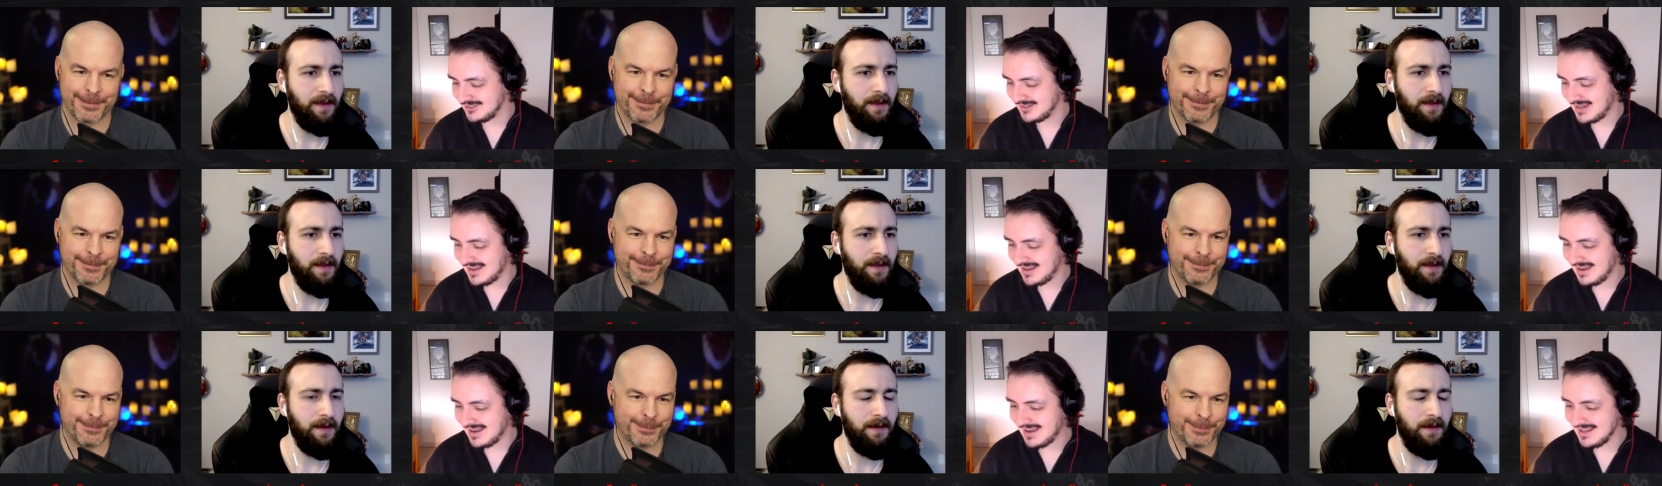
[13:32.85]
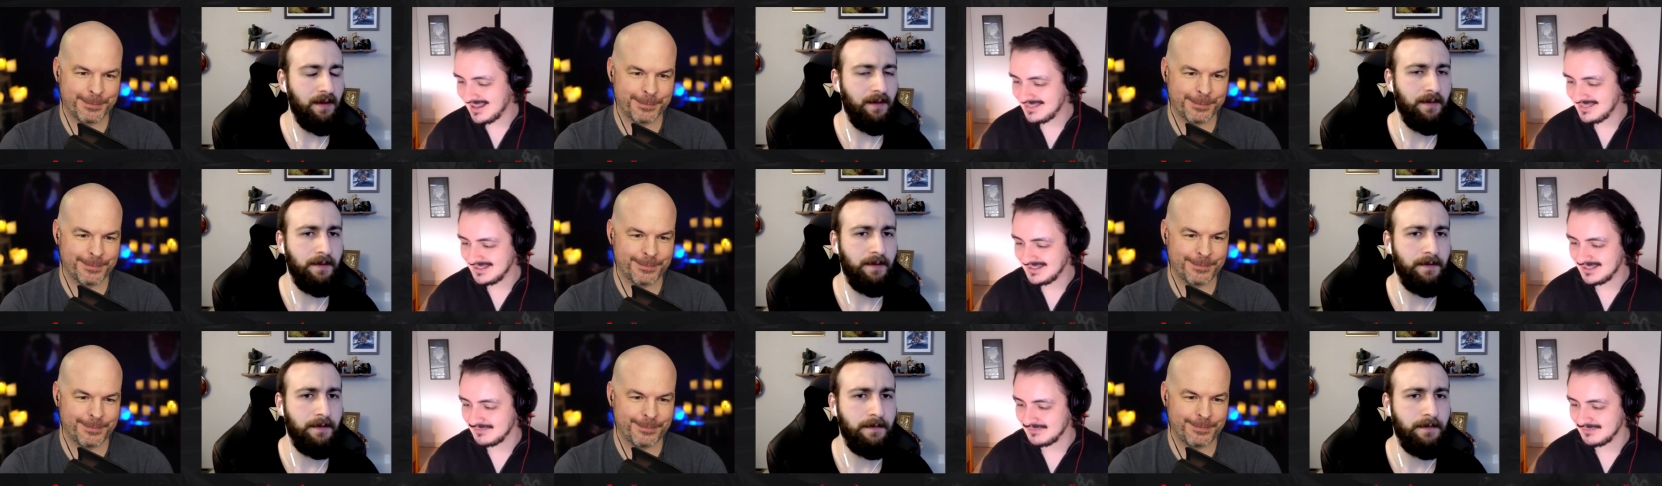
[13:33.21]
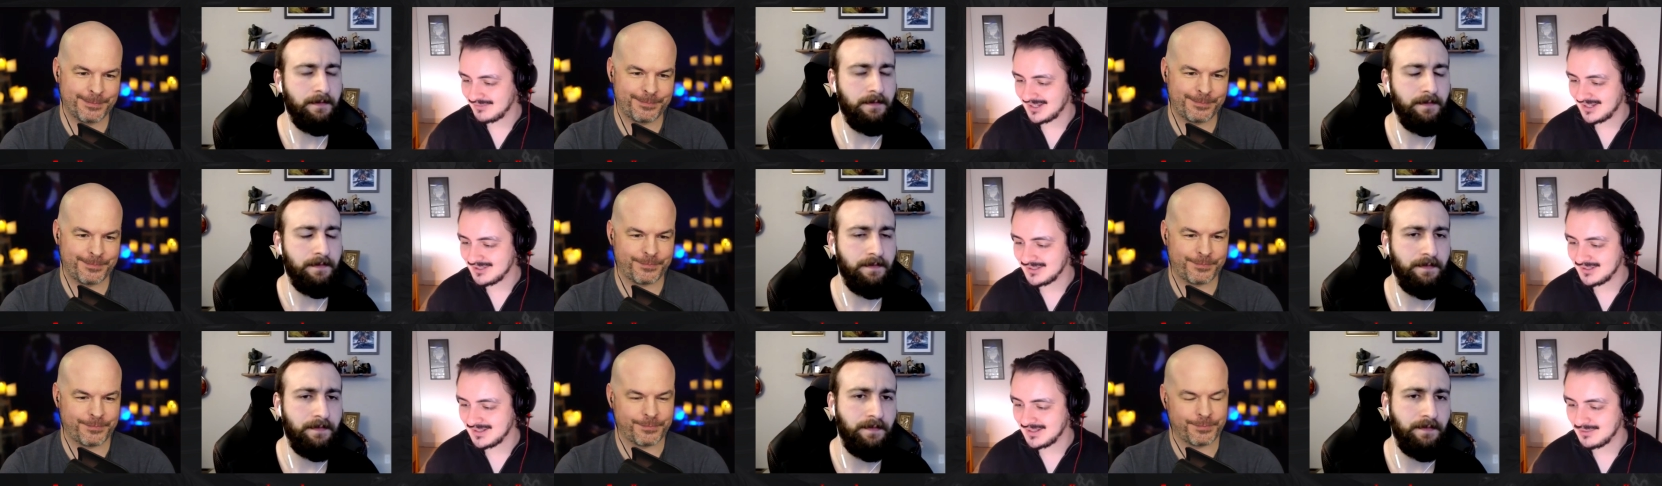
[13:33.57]
Speaker 1: know, I
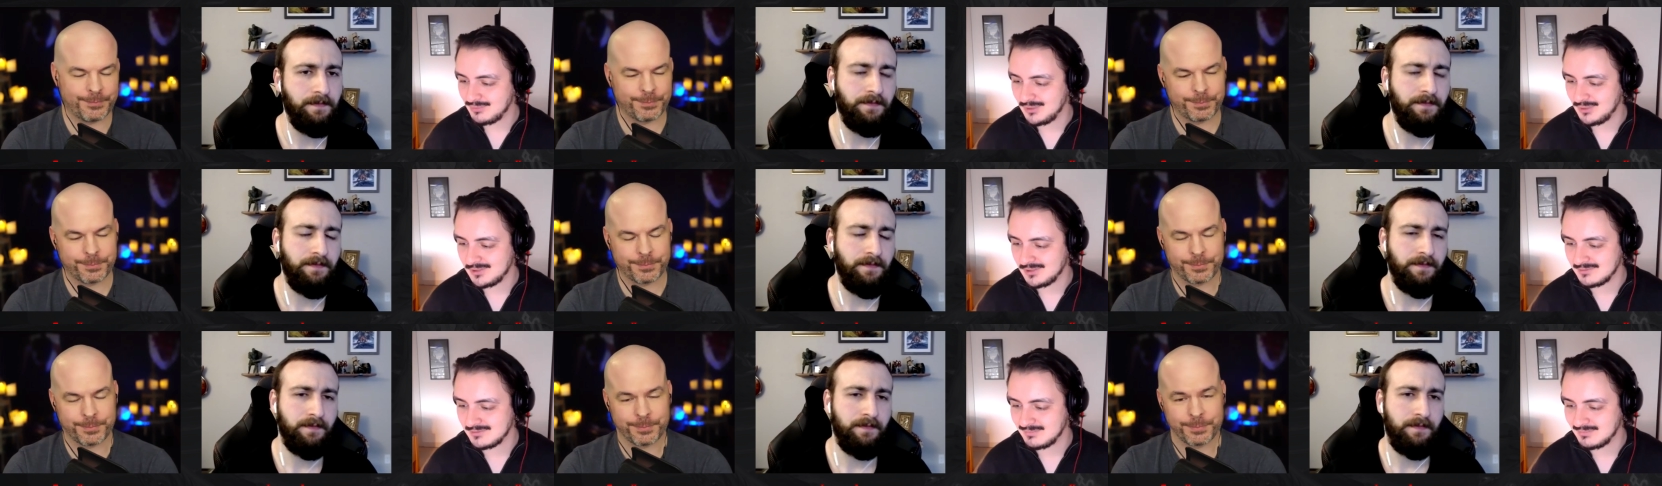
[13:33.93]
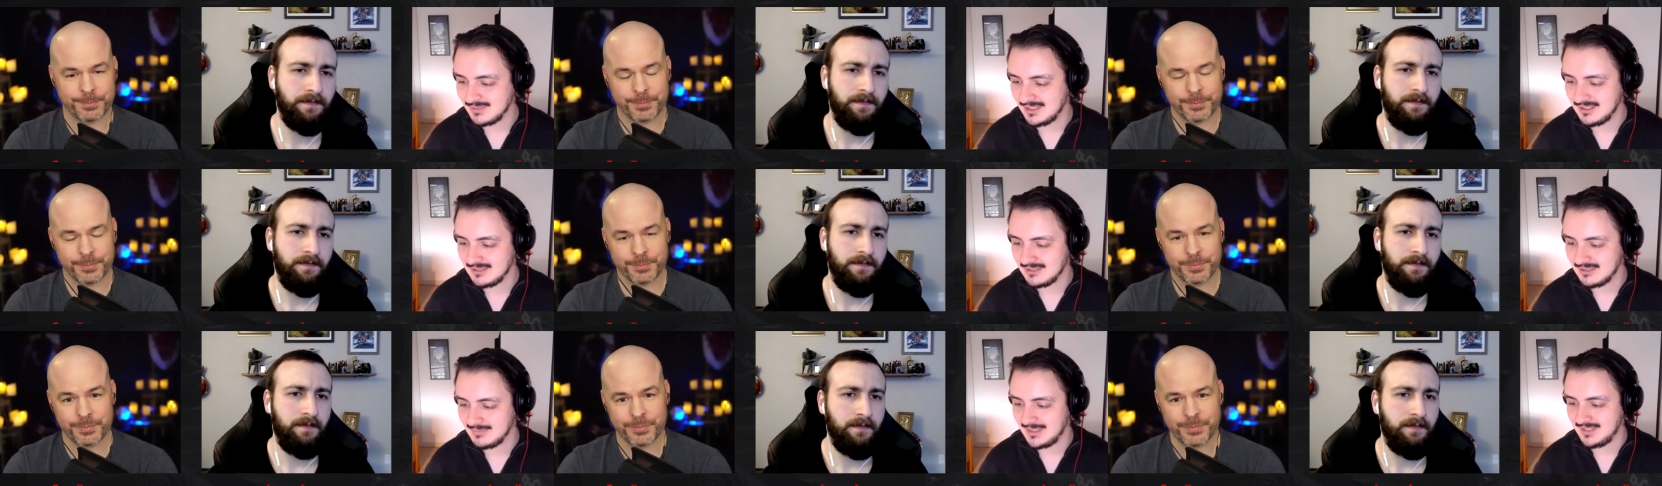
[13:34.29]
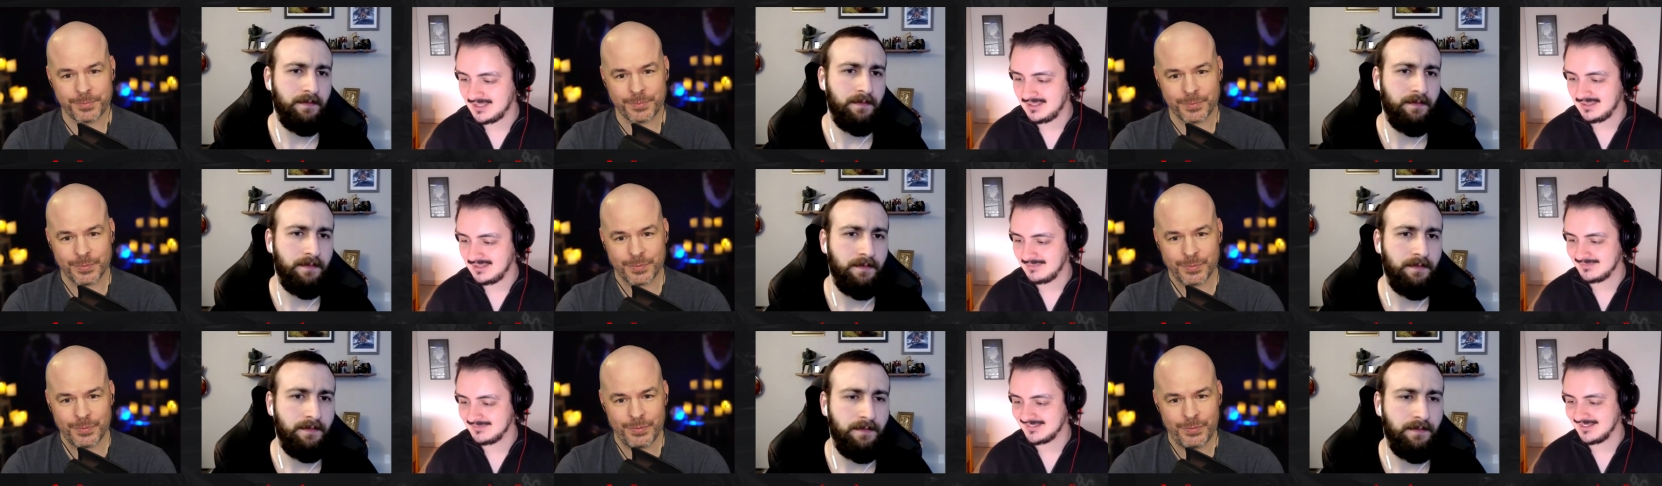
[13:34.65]
think if I were that wizard player,
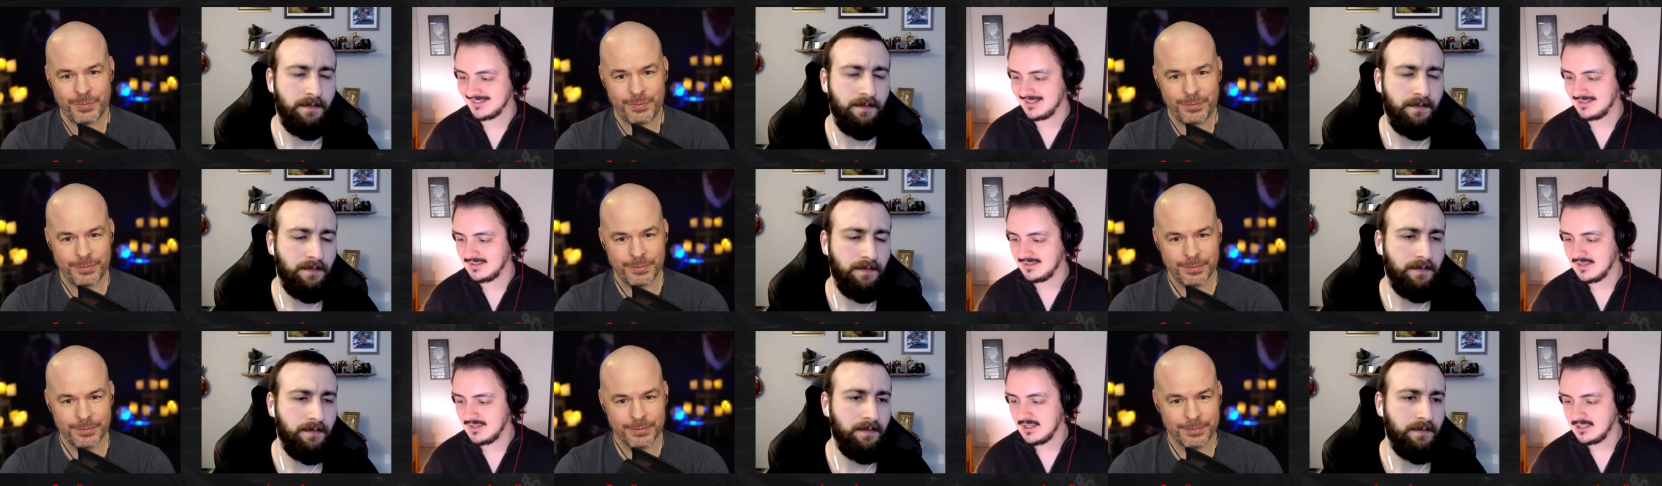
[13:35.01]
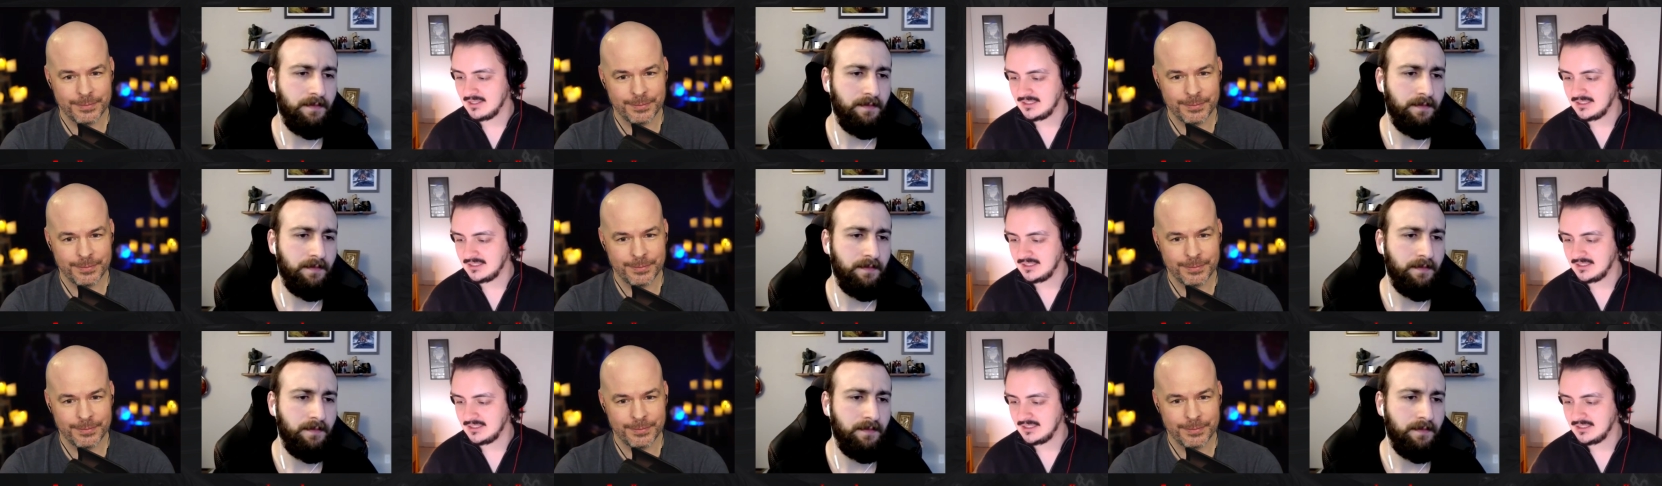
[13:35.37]
my D M said,